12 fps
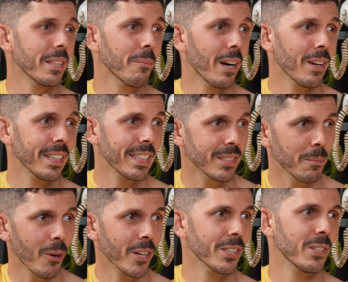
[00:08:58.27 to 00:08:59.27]
admiring as a
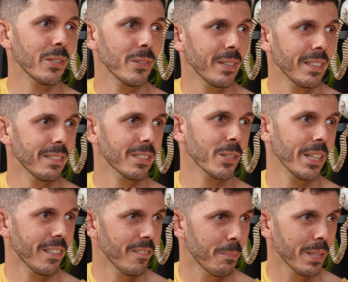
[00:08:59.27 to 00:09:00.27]
marketer and
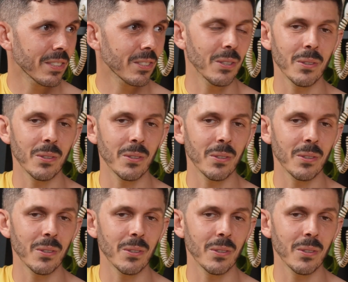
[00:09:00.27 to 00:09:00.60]
creative business